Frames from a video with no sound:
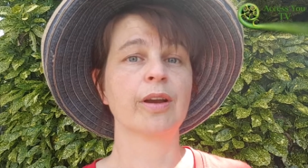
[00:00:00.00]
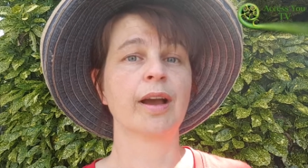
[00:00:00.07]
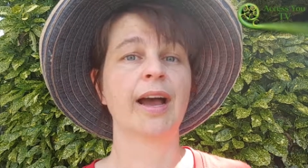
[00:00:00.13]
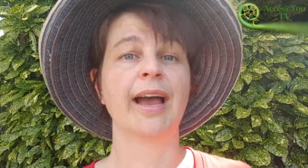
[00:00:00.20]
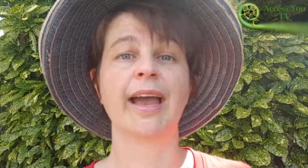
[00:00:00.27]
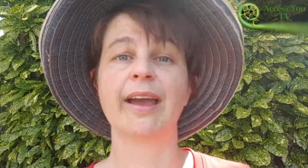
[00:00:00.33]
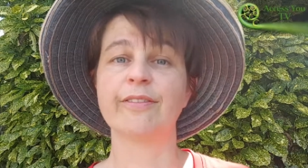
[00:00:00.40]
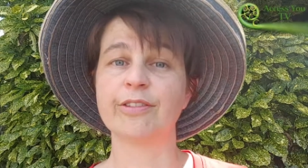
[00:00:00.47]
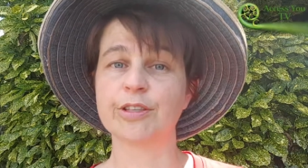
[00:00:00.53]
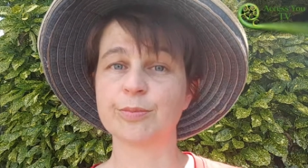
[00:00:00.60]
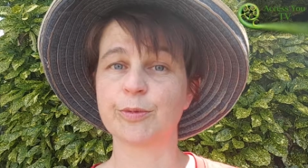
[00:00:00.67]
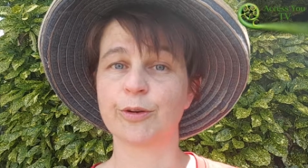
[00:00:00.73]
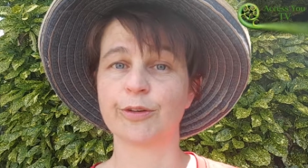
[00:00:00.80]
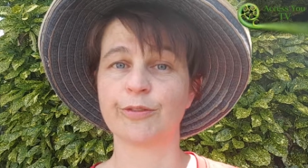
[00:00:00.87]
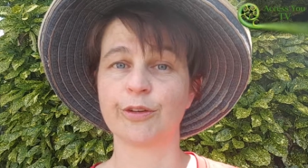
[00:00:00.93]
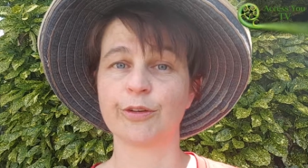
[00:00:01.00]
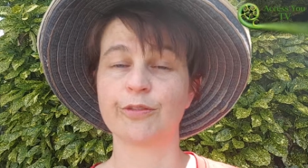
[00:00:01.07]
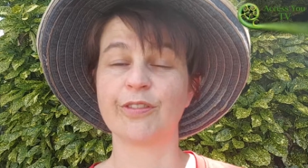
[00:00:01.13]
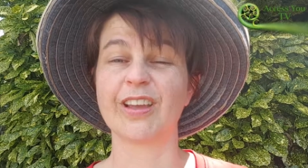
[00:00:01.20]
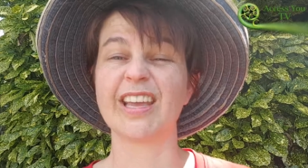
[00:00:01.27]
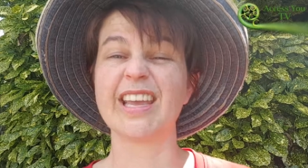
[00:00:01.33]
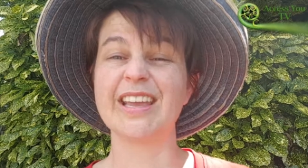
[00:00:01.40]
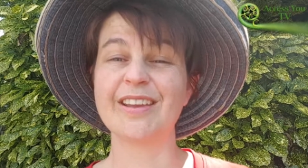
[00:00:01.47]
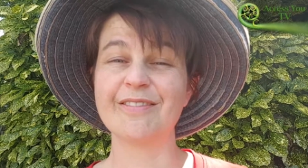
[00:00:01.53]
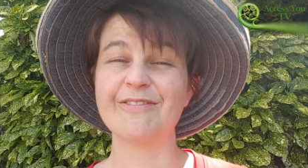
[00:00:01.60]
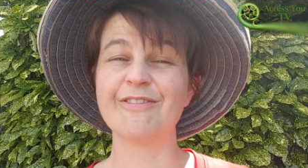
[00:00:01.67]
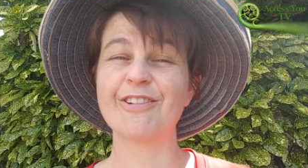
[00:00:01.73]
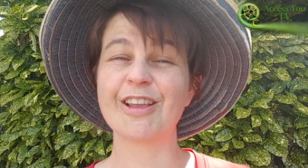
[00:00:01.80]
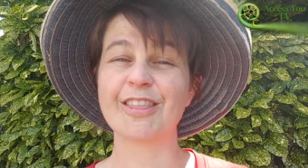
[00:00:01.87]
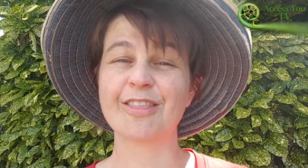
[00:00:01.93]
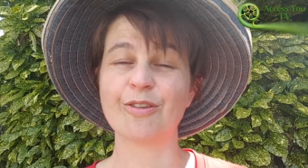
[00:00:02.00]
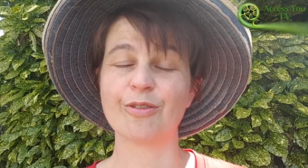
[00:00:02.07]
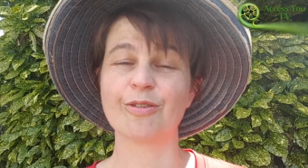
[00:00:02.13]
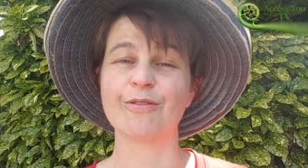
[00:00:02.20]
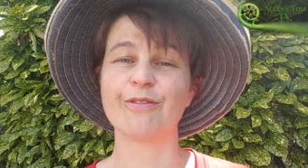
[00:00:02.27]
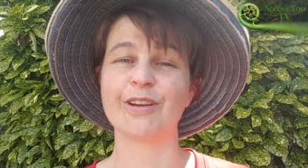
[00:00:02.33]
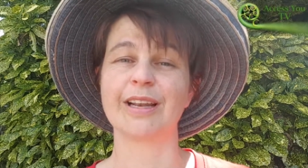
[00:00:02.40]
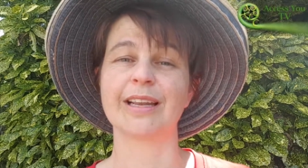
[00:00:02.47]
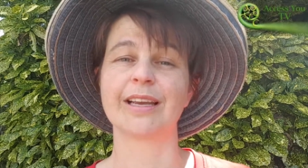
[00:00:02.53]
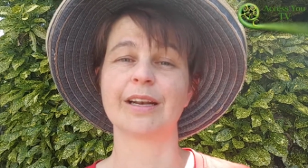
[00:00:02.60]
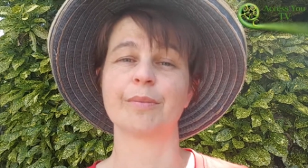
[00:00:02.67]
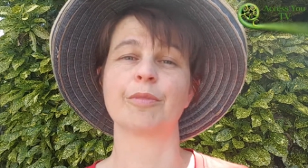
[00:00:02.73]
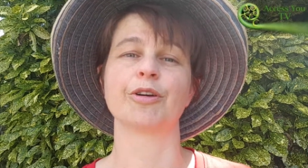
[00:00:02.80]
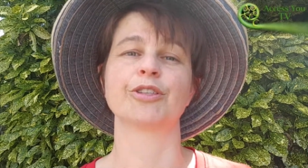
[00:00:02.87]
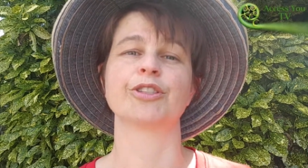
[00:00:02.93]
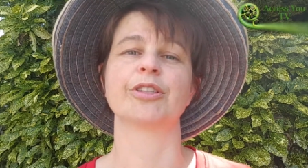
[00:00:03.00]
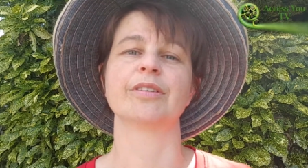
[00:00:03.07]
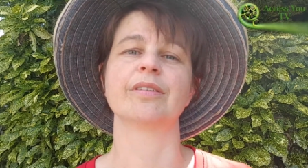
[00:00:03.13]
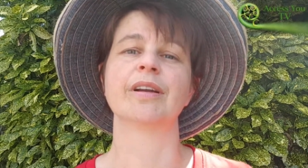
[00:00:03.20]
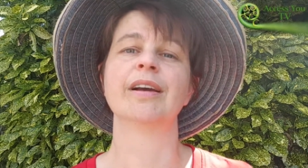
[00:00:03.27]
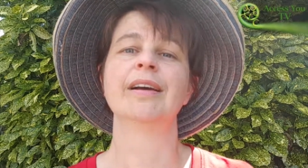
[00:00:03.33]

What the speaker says: I have this point of view for every thought, feeling and emotion